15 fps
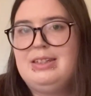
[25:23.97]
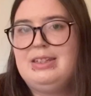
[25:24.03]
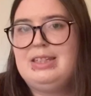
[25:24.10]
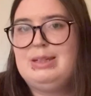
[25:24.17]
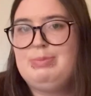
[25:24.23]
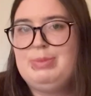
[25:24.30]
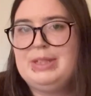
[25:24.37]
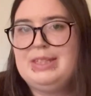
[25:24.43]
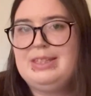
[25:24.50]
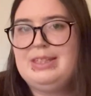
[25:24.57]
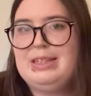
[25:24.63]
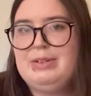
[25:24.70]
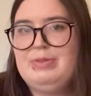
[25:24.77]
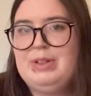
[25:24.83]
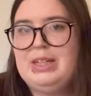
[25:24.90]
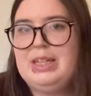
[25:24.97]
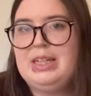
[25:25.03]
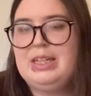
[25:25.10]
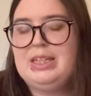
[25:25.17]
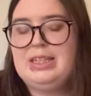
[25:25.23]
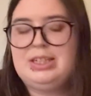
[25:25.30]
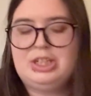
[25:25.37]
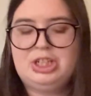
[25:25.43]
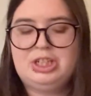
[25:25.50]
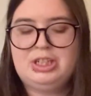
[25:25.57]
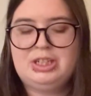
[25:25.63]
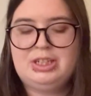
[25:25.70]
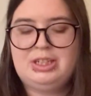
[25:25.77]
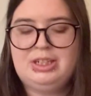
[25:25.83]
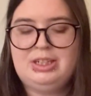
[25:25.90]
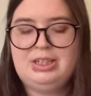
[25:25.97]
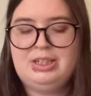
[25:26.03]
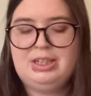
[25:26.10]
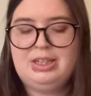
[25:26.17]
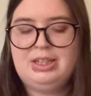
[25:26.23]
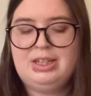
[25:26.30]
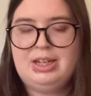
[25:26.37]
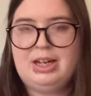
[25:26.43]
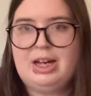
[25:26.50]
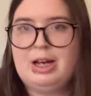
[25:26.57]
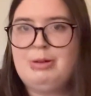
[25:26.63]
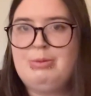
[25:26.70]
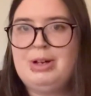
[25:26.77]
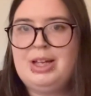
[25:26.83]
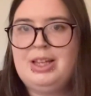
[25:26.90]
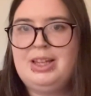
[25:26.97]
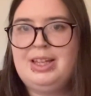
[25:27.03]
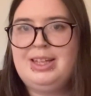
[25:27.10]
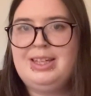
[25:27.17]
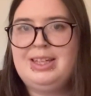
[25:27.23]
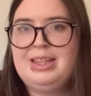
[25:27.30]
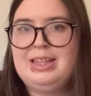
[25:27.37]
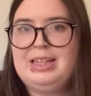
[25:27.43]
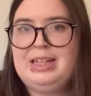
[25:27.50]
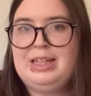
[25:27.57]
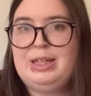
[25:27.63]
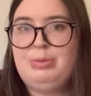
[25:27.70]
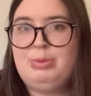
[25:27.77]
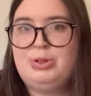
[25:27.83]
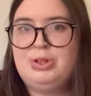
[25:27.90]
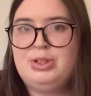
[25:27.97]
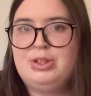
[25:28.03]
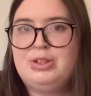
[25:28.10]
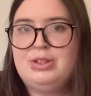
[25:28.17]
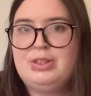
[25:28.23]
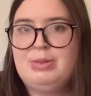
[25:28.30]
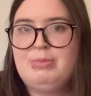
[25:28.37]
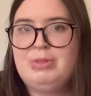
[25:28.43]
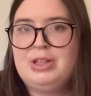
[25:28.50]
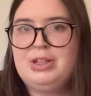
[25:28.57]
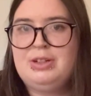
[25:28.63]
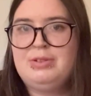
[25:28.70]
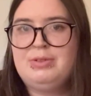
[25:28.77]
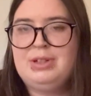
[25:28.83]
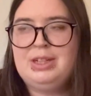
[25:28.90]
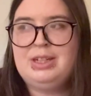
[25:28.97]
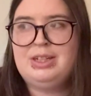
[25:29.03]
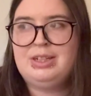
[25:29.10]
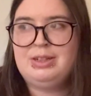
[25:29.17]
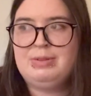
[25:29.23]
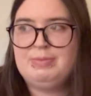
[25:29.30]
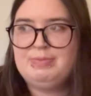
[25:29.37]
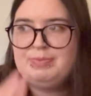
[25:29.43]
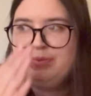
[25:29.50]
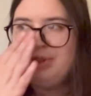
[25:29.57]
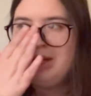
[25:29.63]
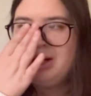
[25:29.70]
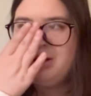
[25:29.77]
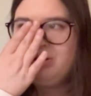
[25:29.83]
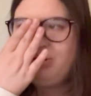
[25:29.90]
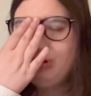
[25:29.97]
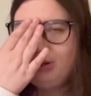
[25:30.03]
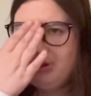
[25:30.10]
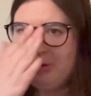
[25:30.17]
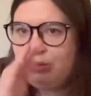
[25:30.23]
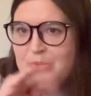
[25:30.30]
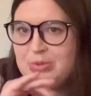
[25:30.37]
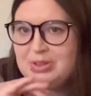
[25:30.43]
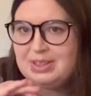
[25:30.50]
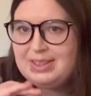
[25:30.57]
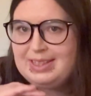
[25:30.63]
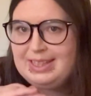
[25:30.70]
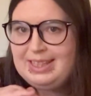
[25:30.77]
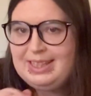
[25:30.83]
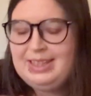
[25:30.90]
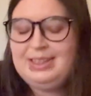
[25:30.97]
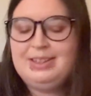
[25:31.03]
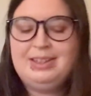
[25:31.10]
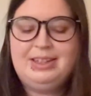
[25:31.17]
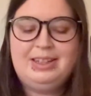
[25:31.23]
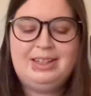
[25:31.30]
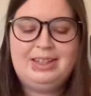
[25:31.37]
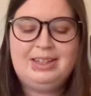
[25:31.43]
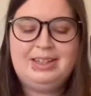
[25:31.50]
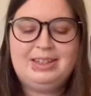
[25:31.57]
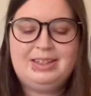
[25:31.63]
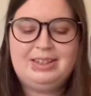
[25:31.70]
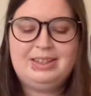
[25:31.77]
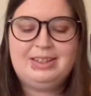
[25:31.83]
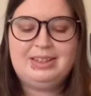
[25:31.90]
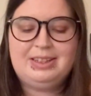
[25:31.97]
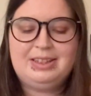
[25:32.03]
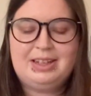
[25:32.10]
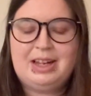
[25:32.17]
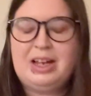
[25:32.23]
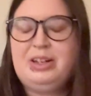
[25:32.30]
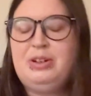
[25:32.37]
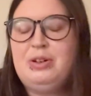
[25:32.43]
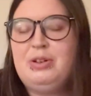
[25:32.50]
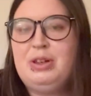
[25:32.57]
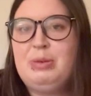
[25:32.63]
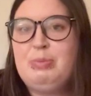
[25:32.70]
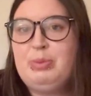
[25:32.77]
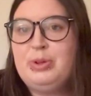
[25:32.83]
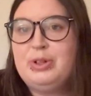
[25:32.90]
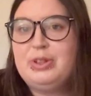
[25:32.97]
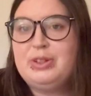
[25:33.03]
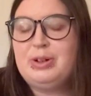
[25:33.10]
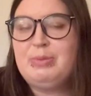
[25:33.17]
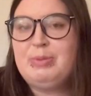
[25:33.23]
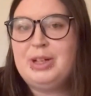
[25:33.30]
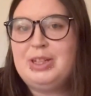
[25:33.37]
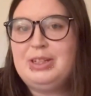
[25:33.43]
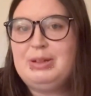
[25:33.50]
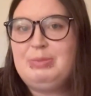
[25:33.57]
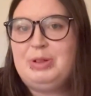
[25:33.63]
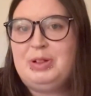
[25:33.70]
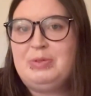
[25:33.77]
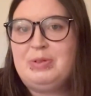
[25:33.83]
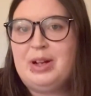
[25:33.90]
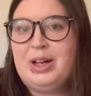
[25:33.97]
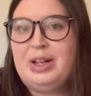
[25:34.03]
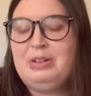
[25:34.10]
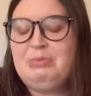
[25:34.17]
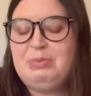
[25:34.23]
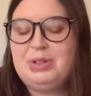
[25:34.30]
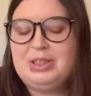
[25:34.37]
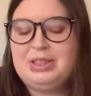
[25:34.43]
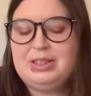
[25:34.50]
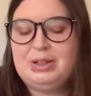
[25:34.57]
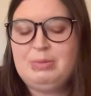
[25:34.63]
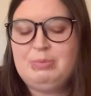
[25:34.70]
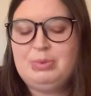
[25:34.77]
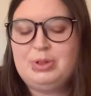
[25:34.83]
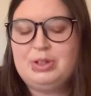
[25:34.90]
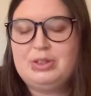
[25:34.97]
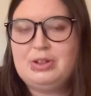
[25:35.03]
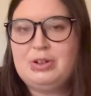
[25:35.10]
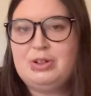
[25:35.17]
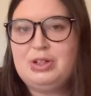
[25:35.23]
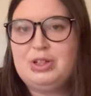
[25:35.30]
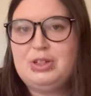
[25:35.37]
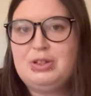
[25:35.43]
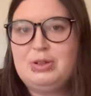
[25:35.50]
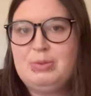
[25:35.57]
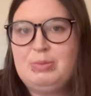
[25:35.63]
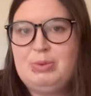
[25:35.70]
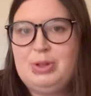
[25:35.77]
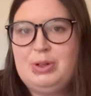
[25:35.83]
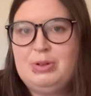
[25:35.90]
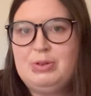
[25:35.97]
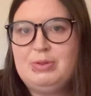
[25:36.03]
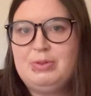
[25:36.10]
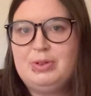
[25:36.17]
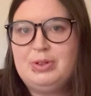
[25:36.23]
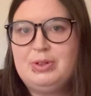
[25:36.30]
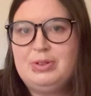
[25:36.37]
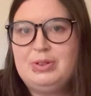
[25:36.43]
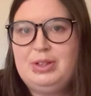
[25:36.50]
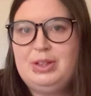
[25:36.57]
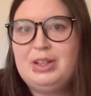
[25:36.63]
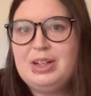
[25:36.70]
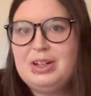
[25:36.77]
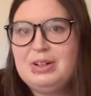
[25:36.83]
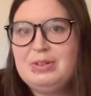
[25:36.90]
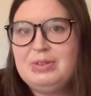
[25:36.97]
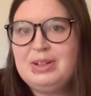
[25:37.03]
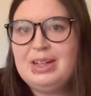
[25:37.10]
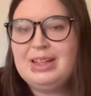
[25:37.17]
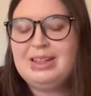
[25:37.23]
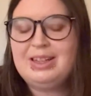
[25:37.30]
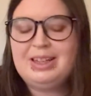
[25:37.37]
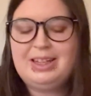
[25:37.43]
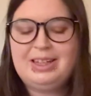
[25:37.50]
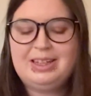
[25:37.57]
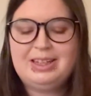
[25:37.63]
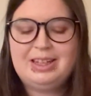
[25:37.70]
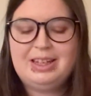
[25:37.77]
specific edition. I might like get the ebook or something to read it. I don't know. We'll see. I know that books are meant to be read, but some books are just so beautiful, you know? And like,